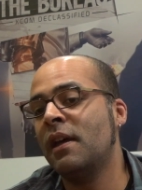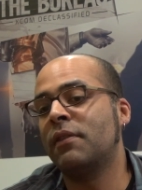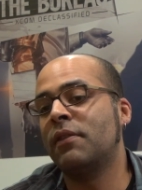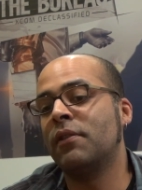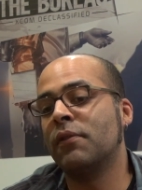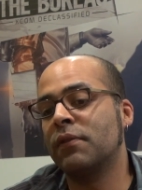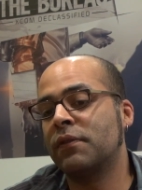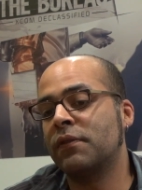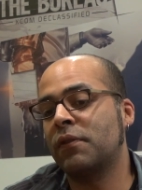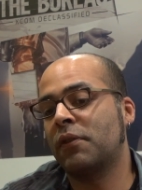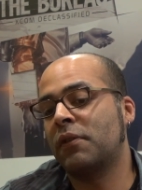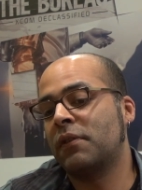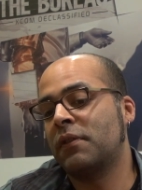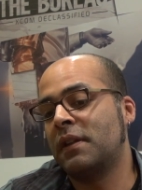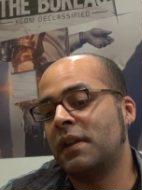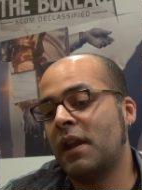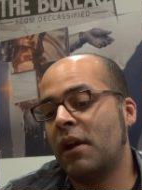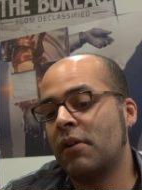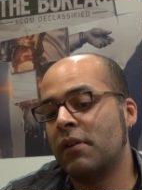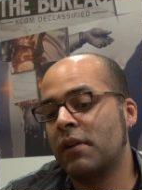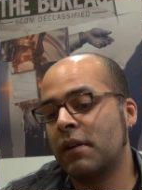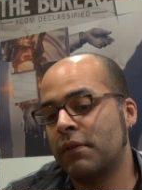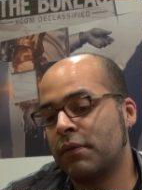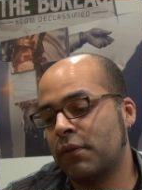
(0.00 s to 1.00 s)
Those sort of
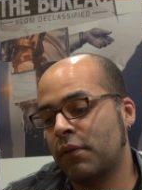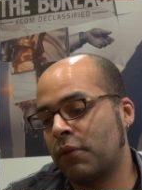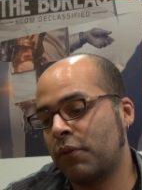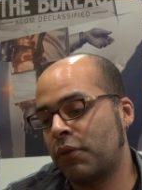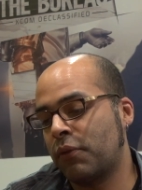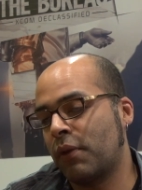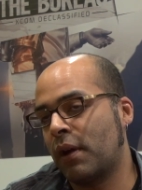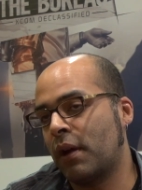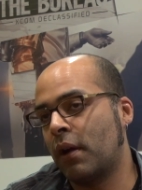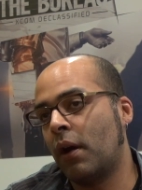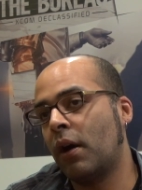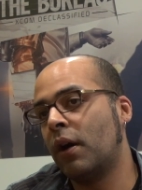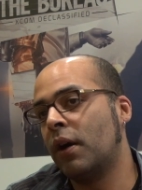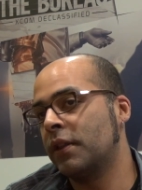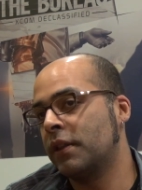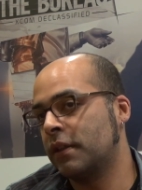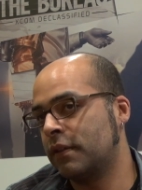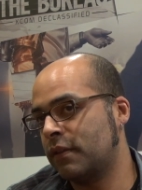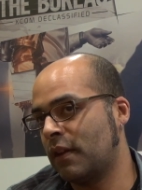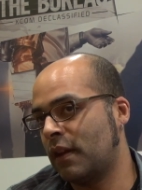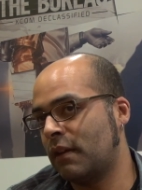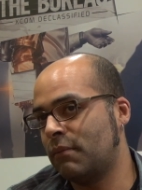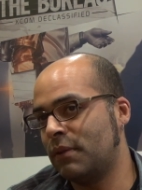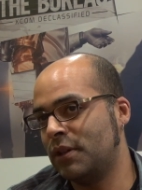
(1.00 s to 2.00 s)
narratives are throughout all the
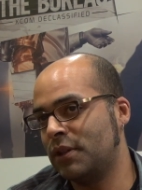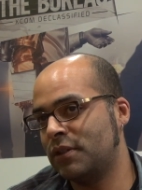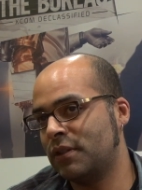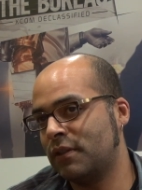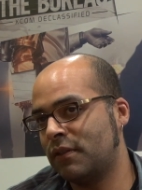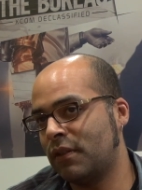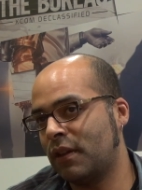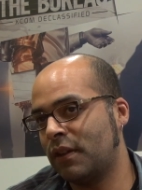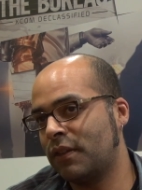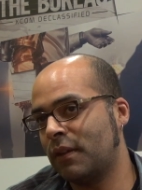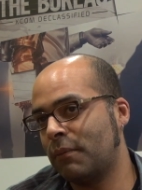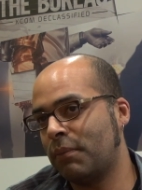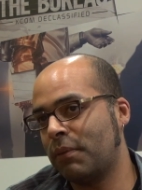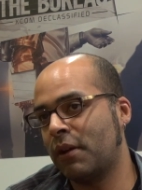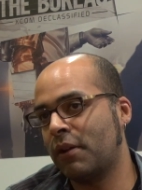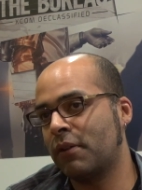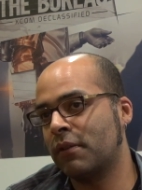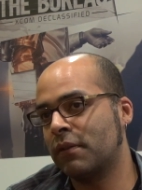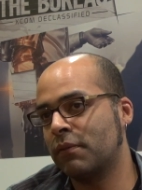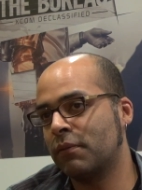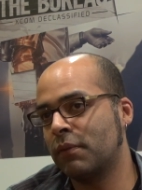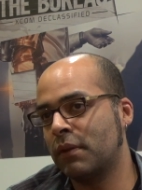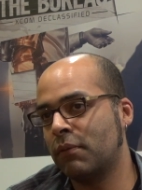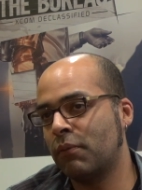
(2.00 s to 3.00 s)
side missions. I think
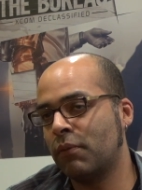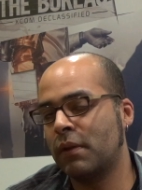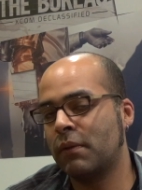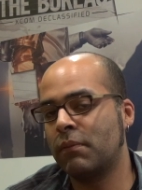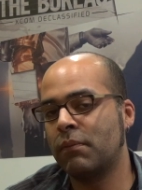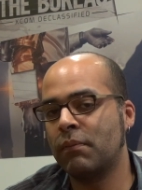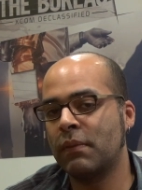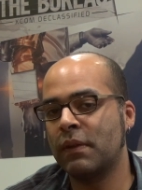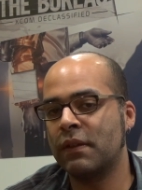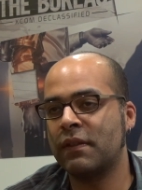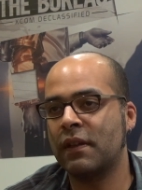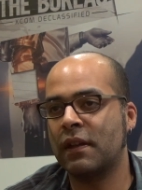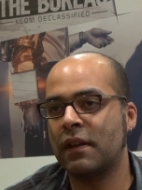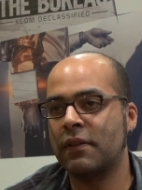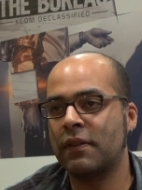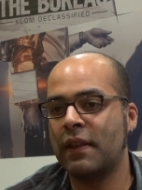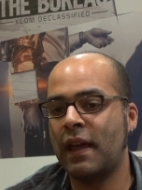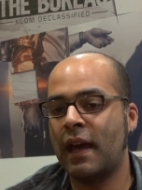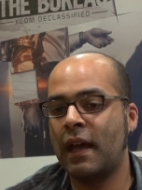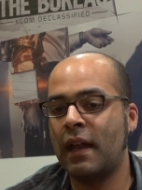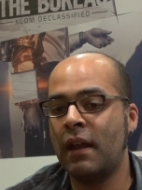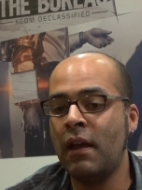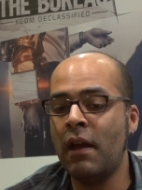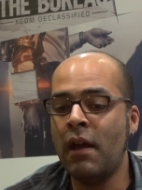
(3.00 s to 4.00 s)
players would miss out on
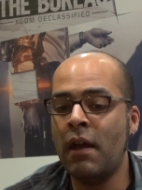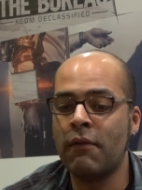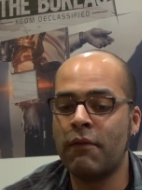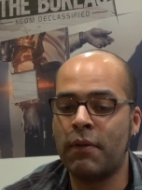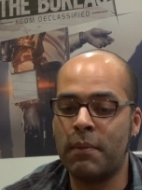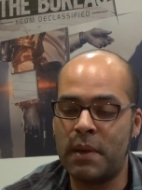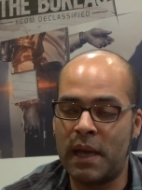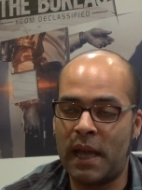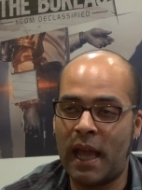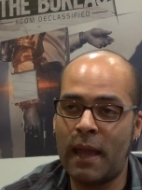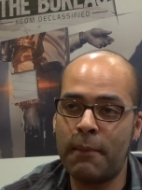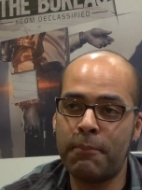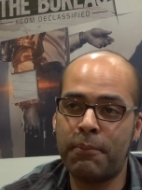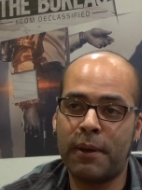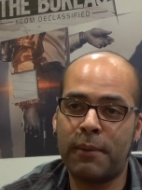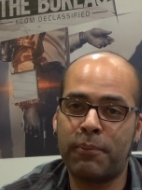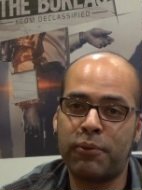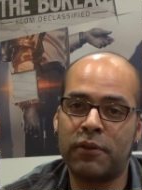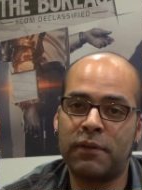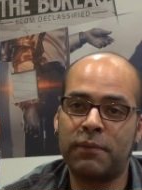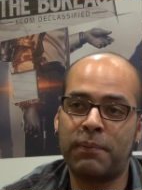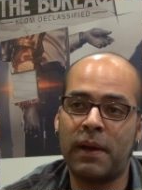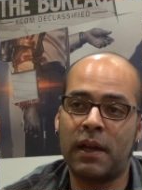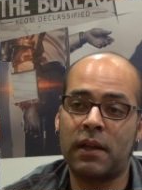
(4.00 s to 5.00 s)
that. From a gameplay
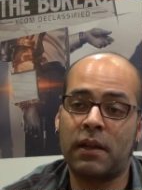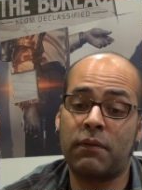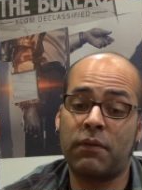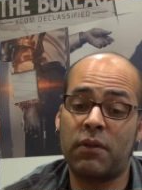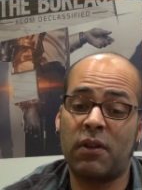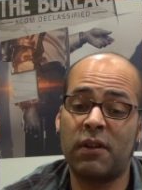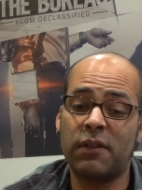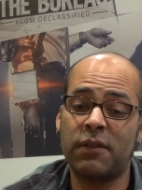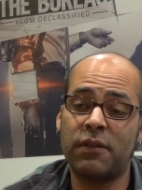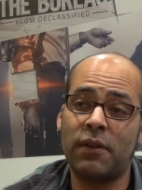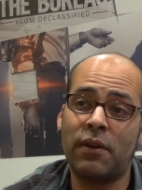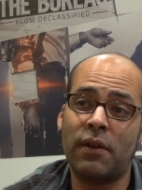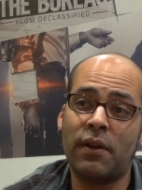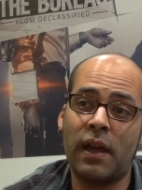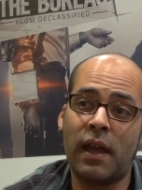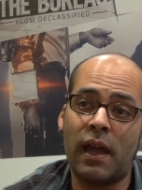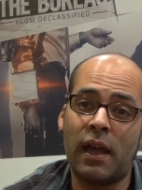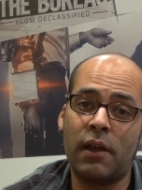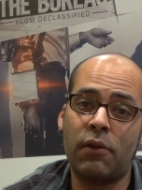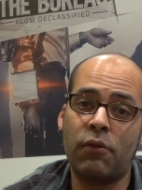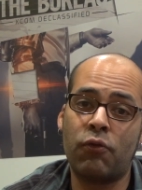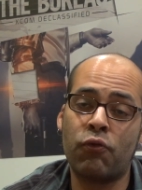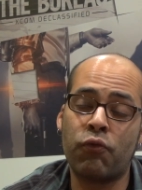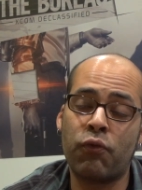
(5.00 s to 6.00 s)
perspective, they're also
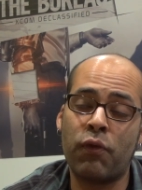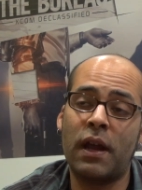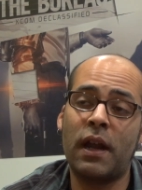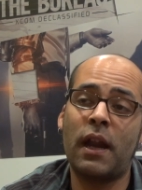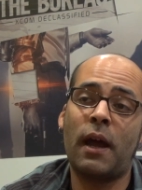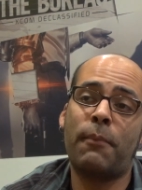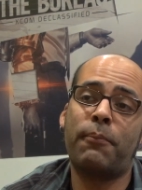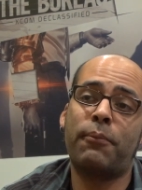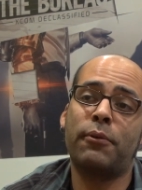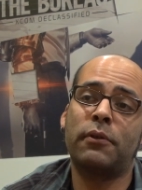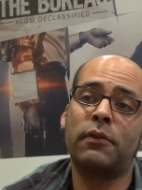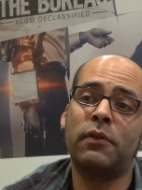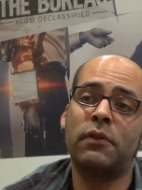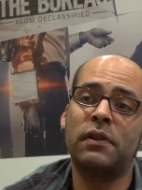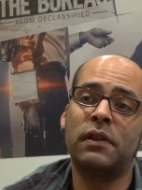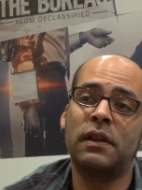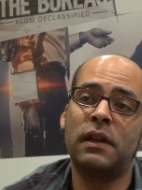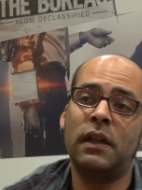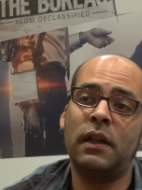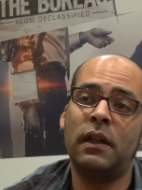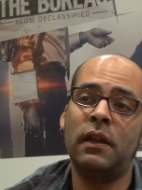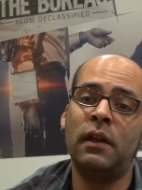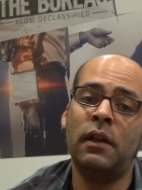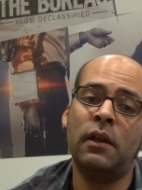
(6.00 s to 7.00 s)
a great
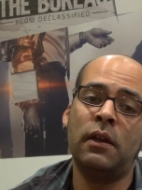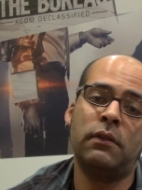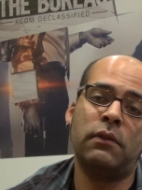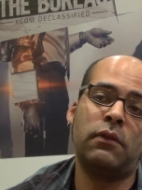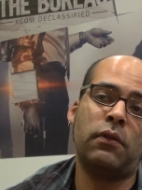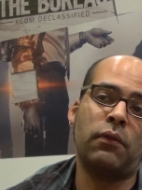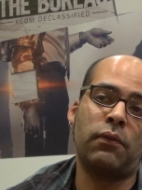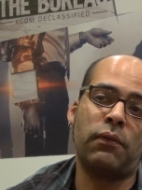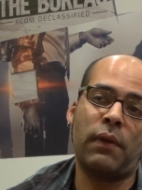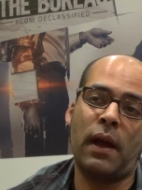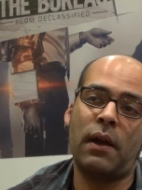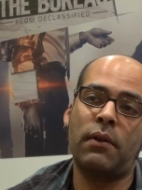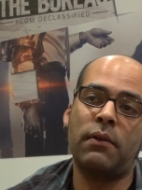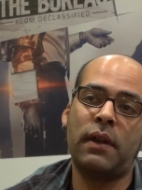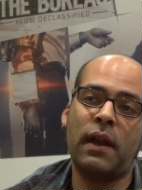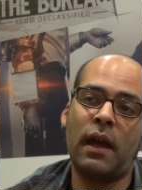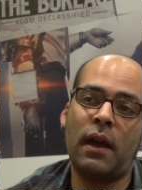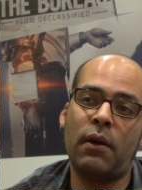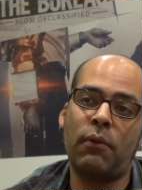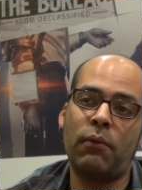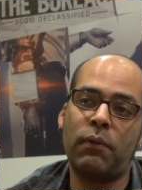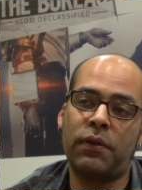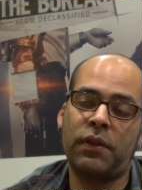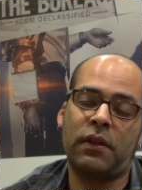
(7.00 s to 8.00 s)
opportunity to round
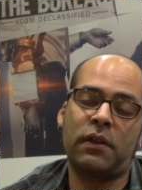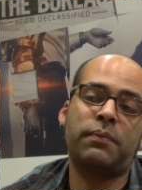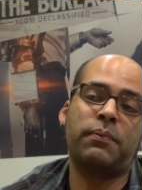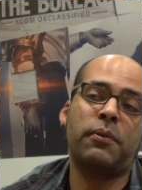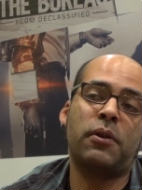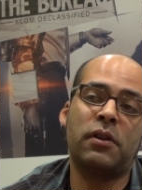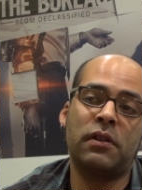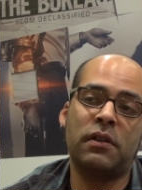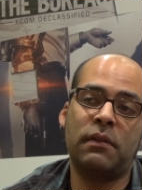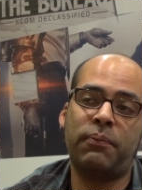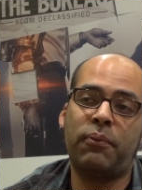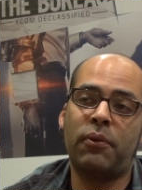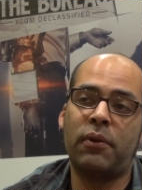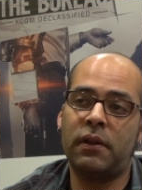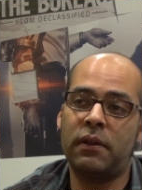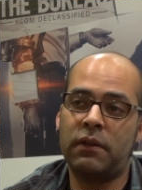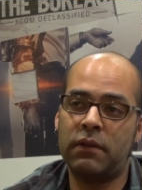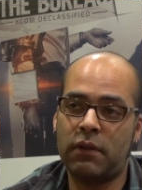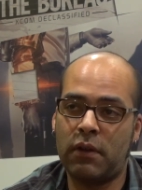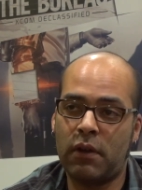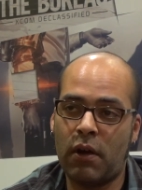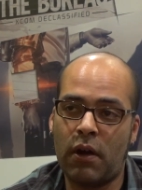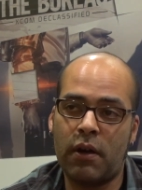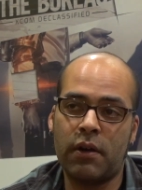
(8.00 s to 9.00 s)
out with experience
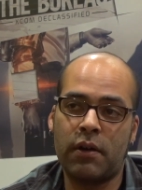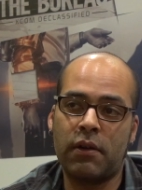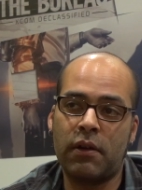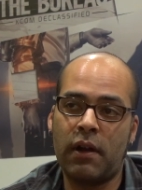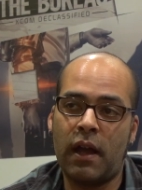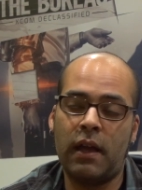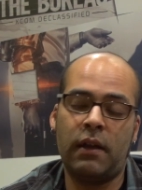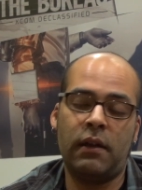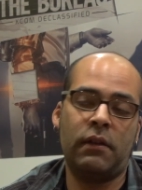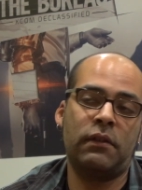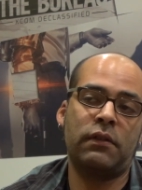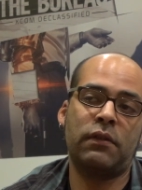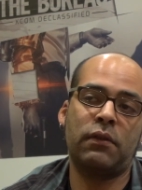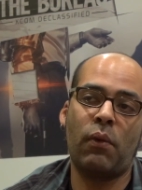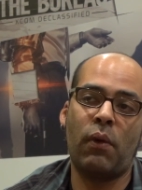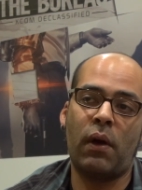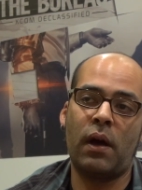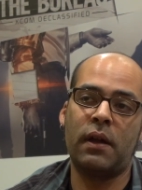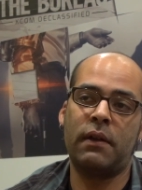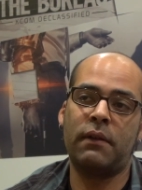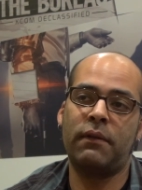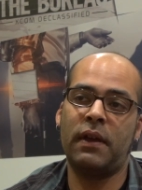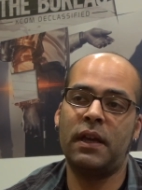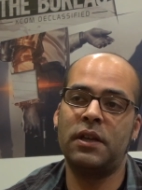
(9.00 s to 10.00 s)
points Carter and his
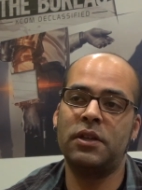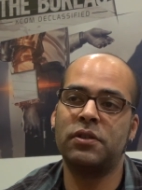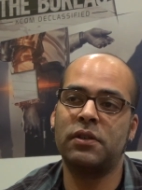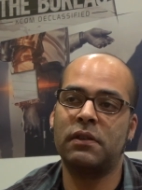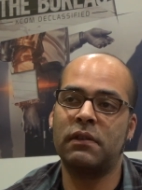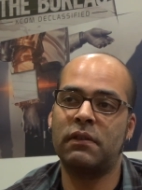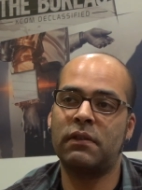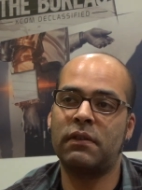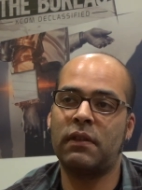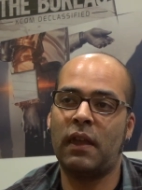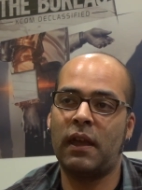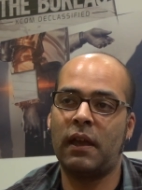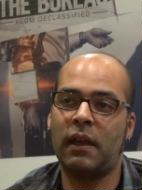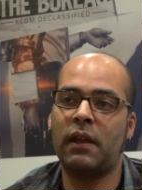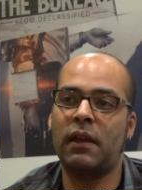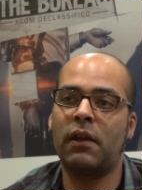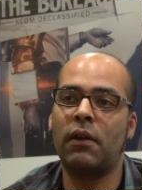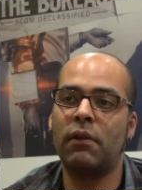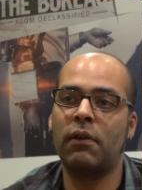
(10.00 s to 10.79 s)
squad of agents, like